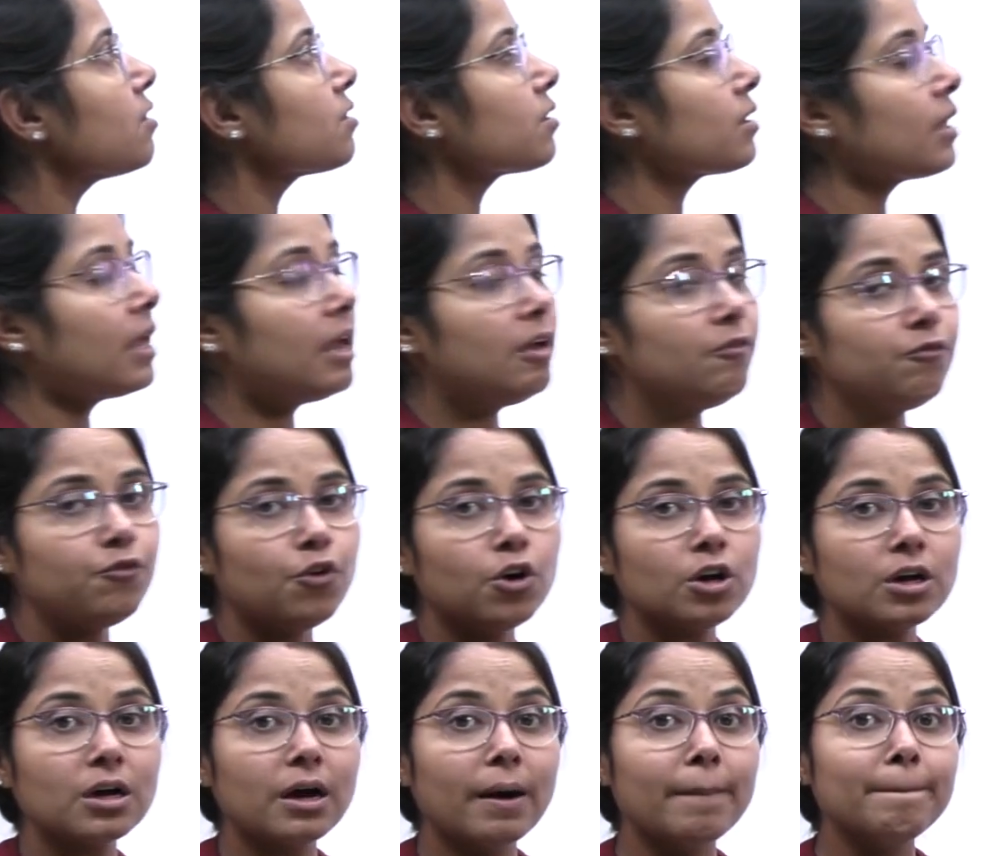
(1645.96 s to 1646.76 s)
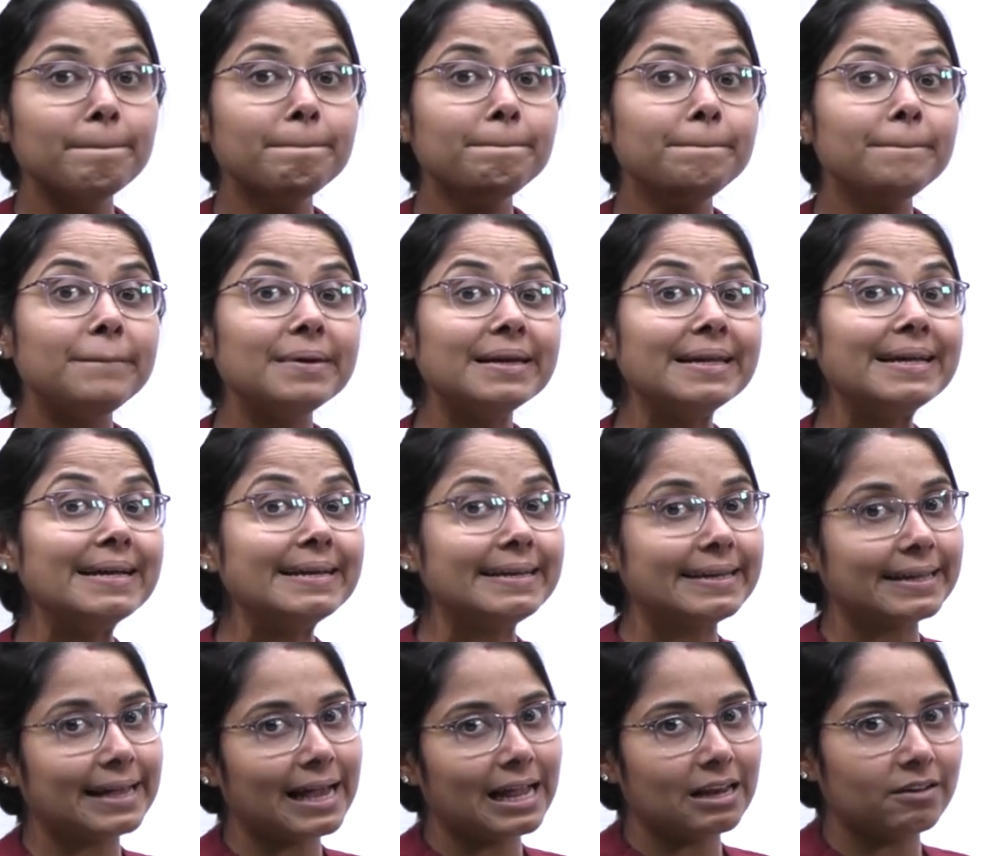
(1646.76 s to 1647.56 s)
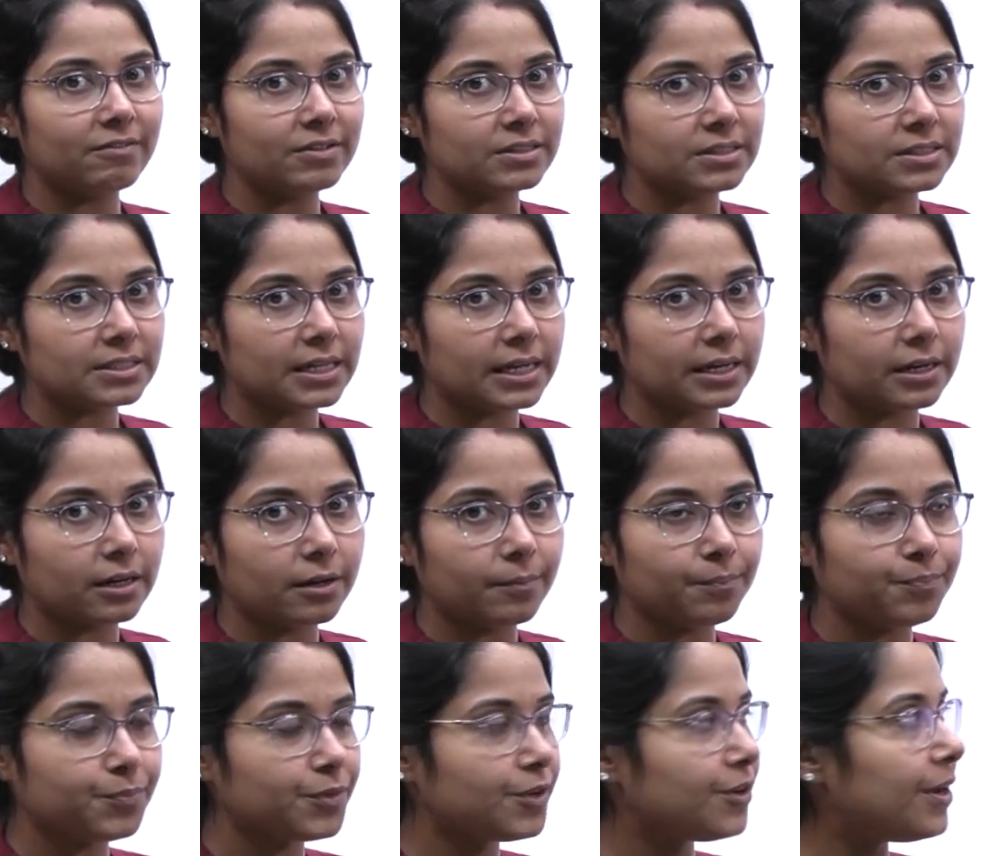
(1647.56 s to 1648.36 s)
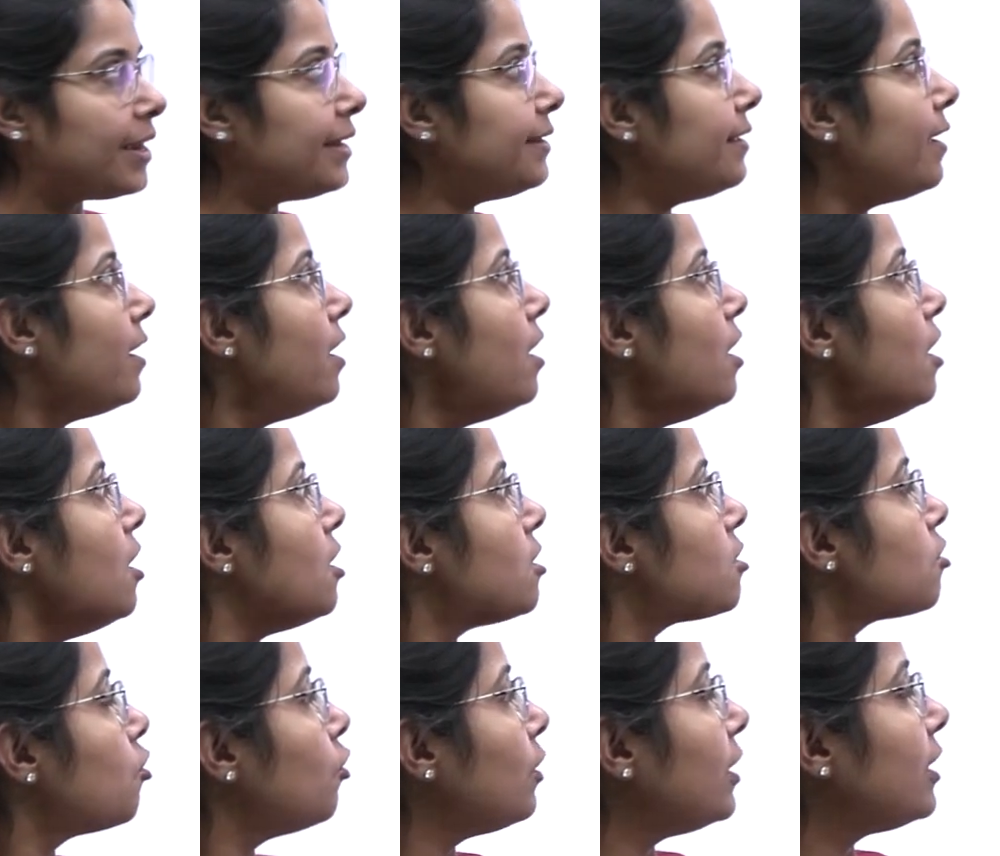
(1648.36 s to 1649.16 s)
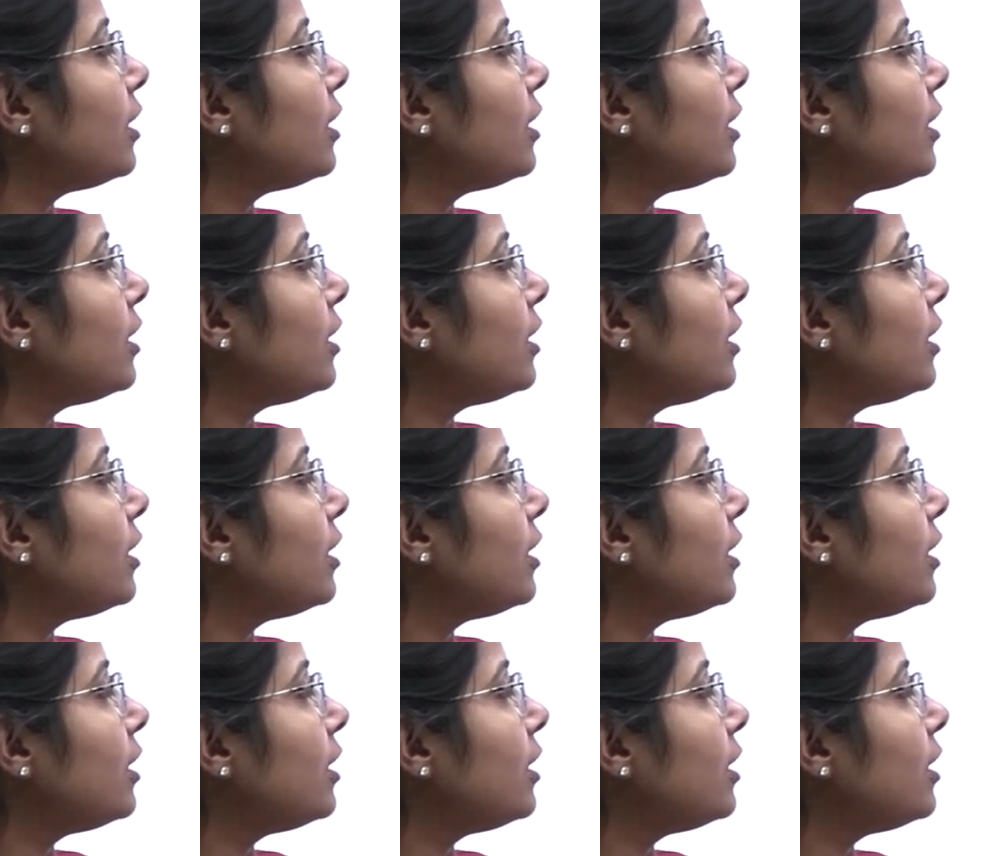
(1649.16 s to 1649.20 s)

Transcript: asking for complete Calvin cycle, right? So,